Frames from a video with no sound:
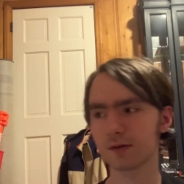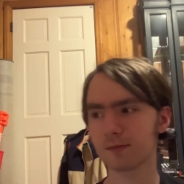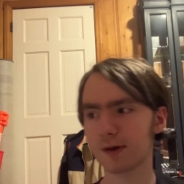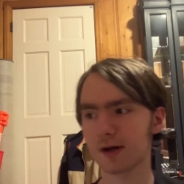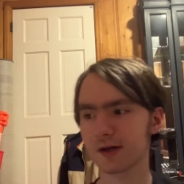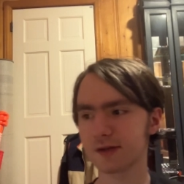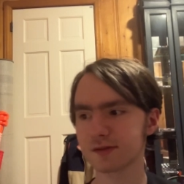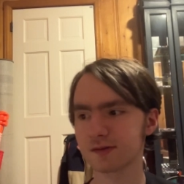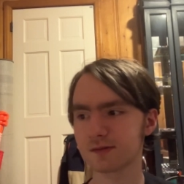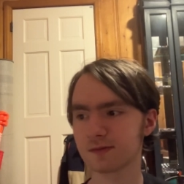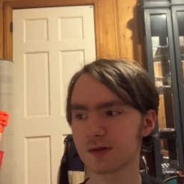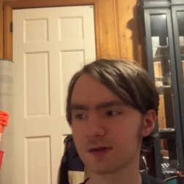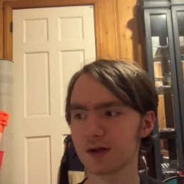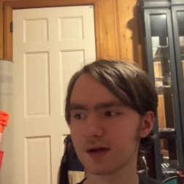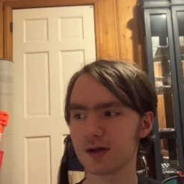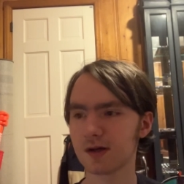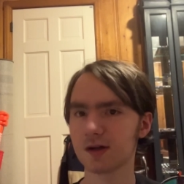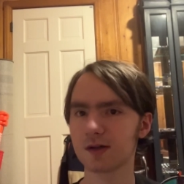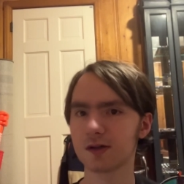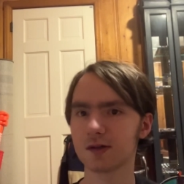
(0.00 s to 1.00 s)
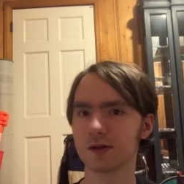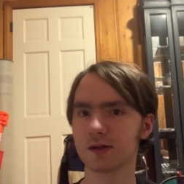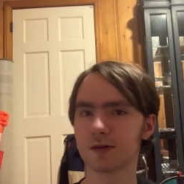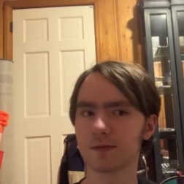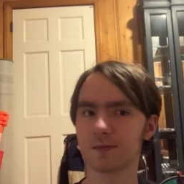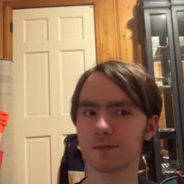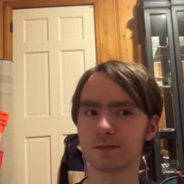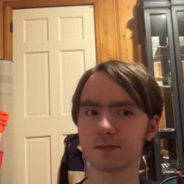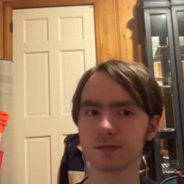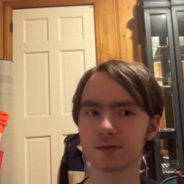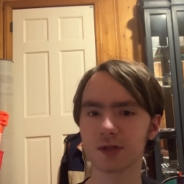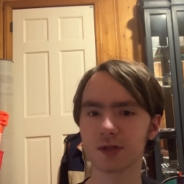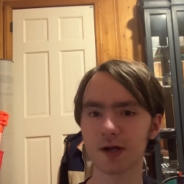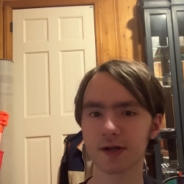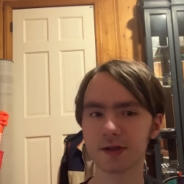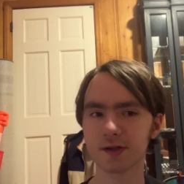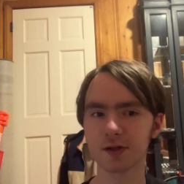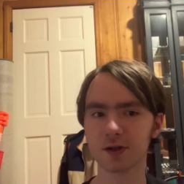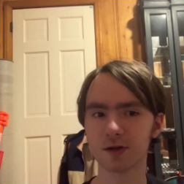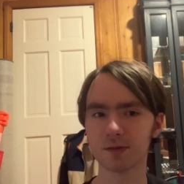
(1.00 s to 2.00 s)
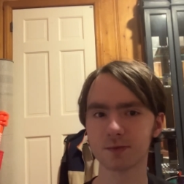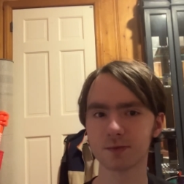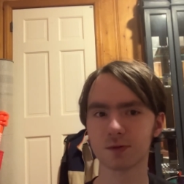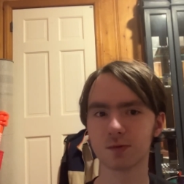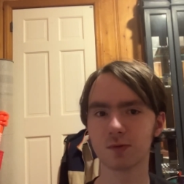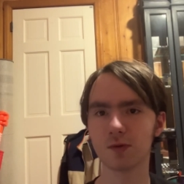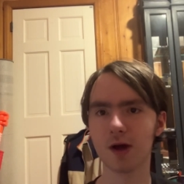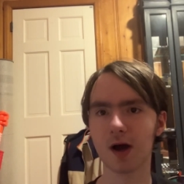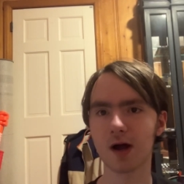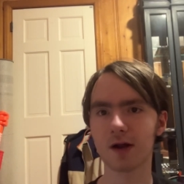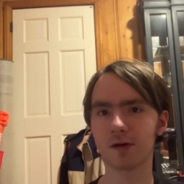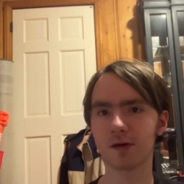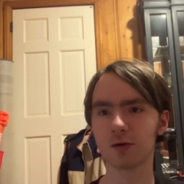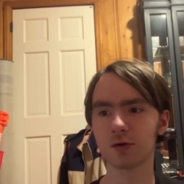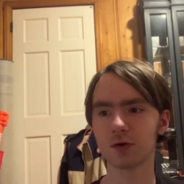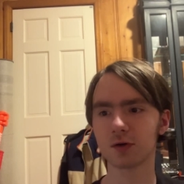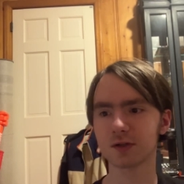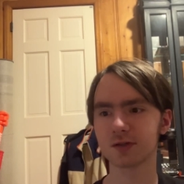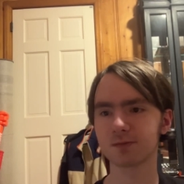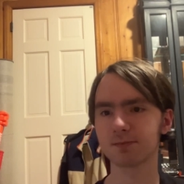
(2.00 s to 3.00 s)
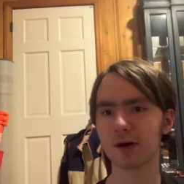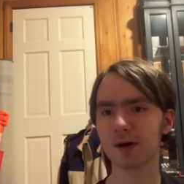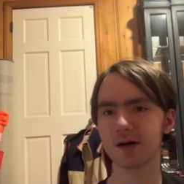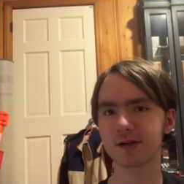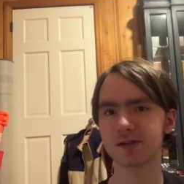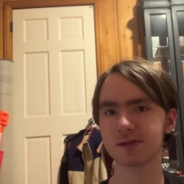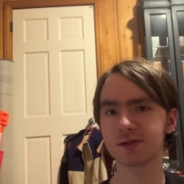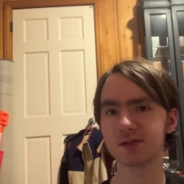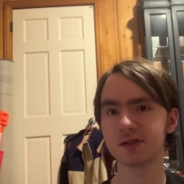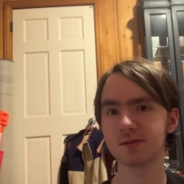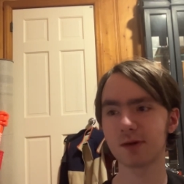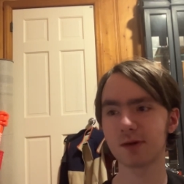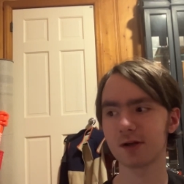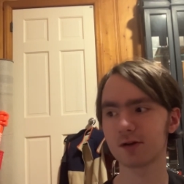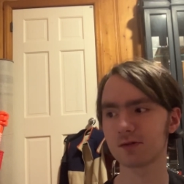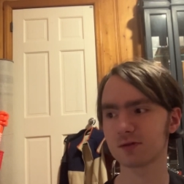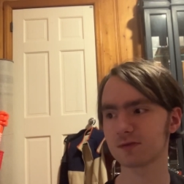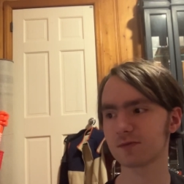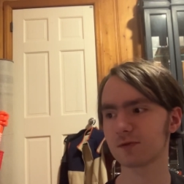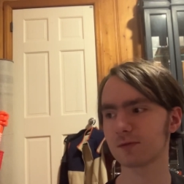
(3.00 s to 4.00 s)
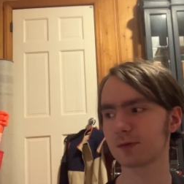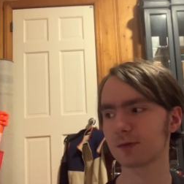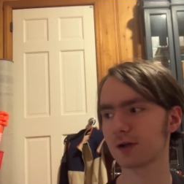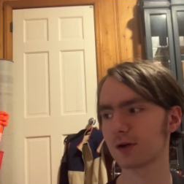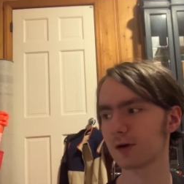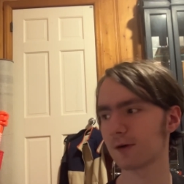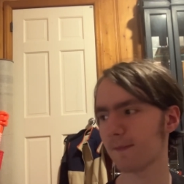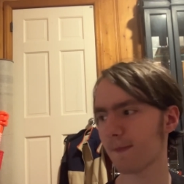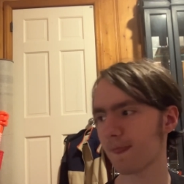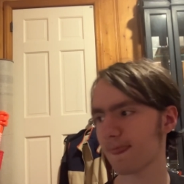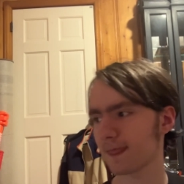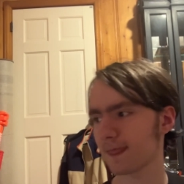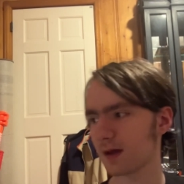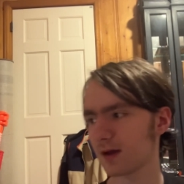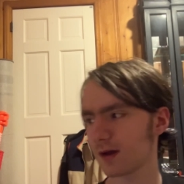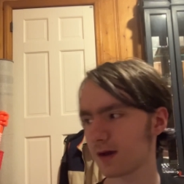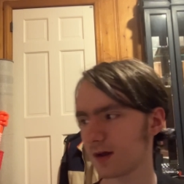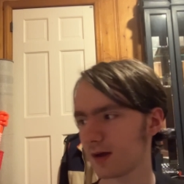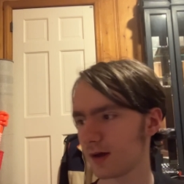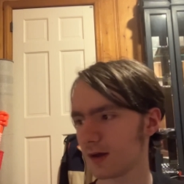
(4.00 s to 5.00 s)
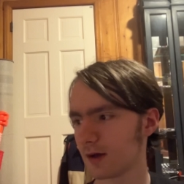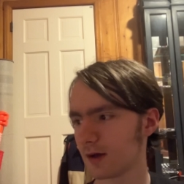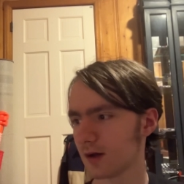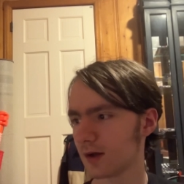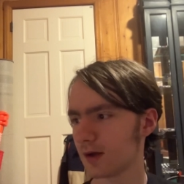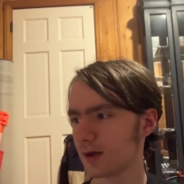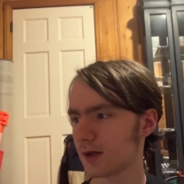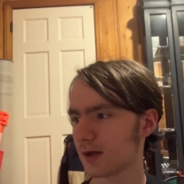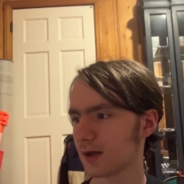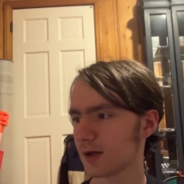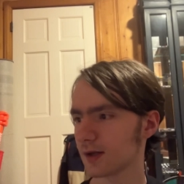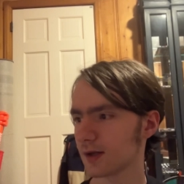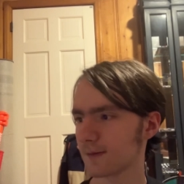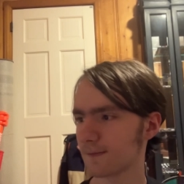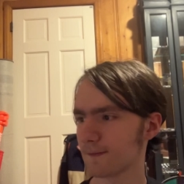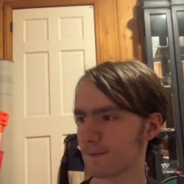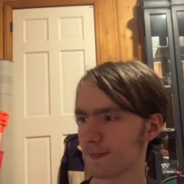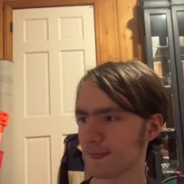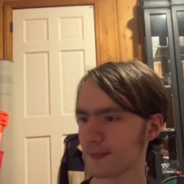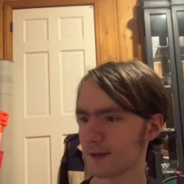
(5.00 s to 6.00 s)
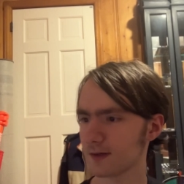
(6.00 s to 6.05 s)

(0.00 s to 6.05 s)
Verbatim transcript: by uh, Ty Gibbs, who got hooked by his teammate Christopher Bell. And